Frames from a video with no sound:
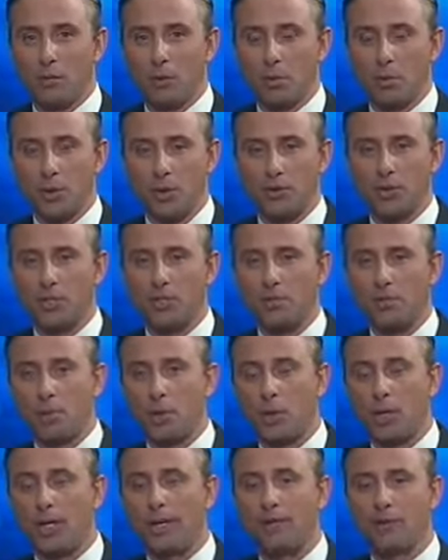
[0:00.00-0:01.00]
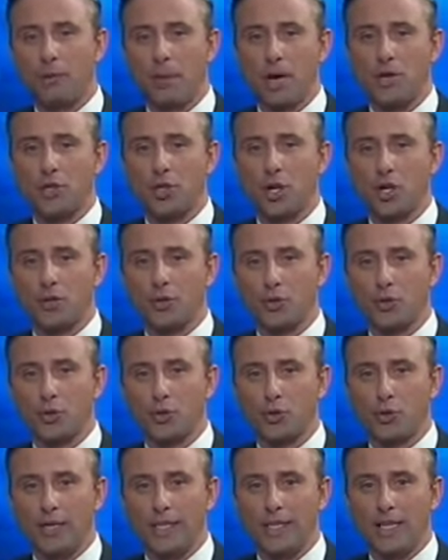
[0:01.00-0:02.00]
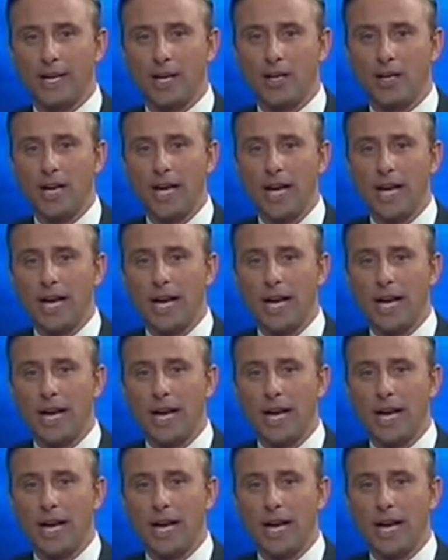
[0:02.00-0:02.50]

And we put some more information on your screen there.